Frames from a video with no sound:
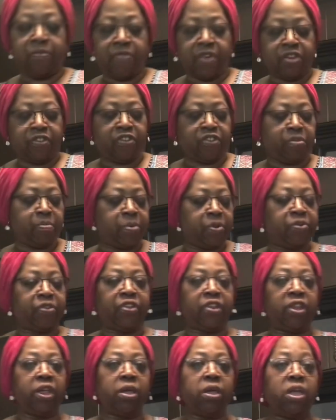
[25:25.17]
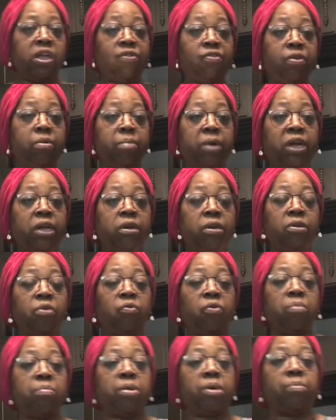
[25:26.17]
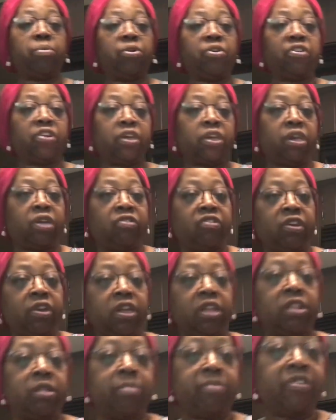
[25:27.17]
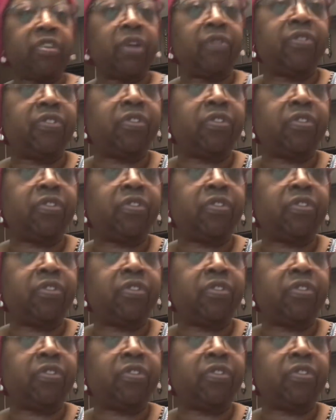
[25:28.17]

vegetables and they even might remember to, to get themselves